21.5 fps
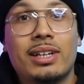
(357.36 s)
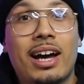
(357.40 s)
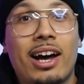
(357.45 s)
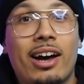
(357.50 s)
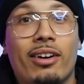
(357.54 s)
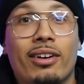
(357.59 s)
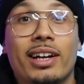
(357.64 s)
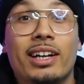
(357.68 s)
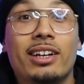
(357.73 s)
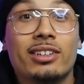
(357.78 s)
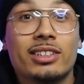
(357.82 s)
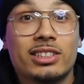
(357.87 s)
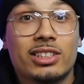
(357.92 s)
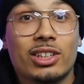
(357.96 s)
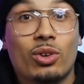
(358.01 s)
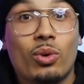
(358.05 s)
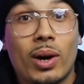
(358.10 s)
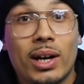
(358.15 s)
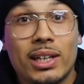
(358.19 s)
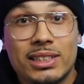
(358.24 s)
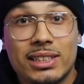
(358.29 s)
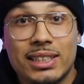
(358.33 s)
now, here's the
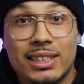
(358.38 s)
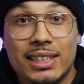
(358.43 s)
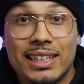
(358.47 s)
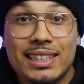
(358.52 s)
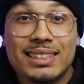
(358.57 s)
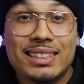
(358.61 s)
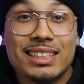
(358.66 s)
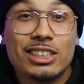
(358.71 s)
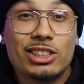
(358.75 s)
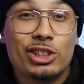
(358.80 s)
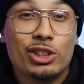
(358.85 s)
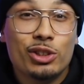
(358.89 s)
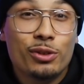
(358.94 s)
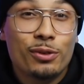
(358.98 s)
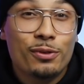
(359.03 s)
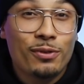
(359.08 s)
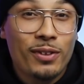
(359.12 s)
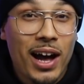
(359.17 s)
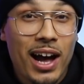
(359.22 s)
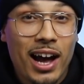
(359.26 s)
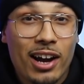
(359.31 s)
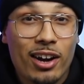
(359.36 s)
question. Is this shoe
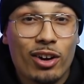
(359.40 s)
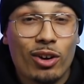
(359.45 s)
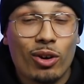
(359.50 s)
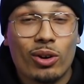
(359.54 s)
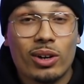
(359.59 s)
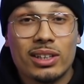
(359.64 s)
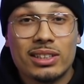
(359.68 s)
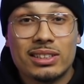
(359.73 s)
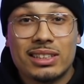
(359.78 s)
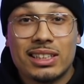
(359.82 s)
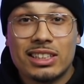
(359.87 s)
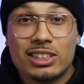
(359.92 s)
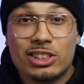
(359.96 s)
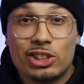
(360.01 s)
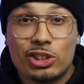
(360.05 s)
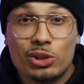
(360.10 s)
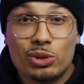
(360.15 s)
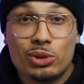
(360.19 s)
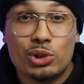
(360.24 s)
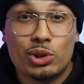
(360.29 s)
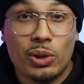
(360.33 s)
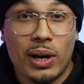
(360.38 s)
fire or is this
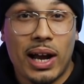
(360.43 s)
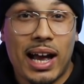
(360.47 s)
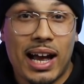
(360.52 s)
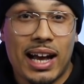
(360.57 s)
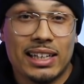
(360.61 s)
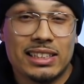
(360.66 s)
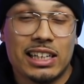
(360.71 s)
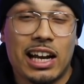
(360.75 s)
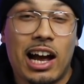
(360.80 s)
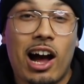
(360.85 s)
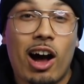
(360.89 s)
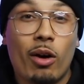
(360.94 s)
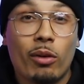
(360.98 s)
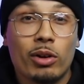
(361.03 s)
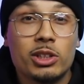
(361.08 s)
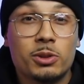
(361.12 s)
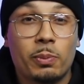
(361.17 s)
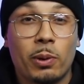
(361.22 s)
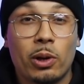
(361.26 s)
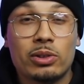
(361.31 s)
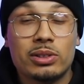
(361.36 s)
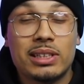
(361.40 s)
shoe trash? I
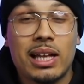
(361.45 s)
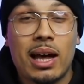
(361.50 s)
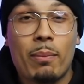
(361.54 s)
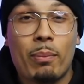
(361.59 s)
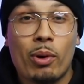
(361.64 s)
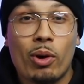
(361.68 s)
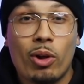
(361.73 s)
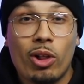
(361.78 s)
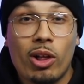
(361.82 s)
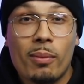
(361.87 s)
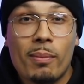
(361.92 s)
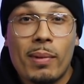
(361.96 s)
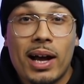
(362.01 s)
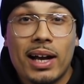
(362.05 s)
always post that poll on